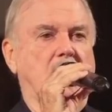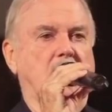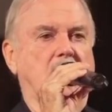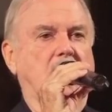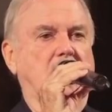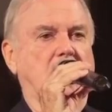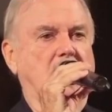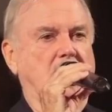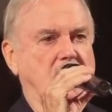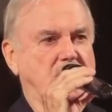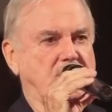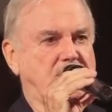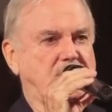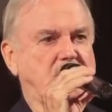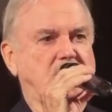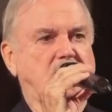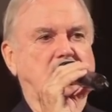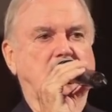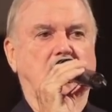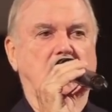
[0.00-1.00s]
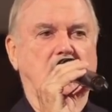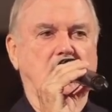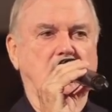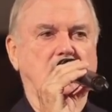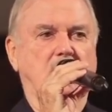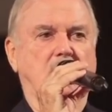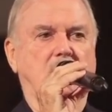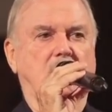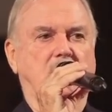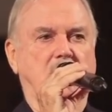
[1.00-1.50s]
And I have to tell you
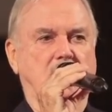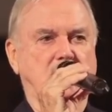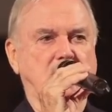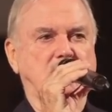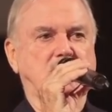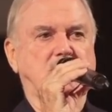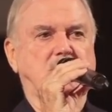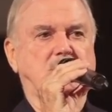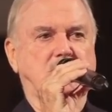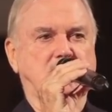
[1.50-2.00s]
that those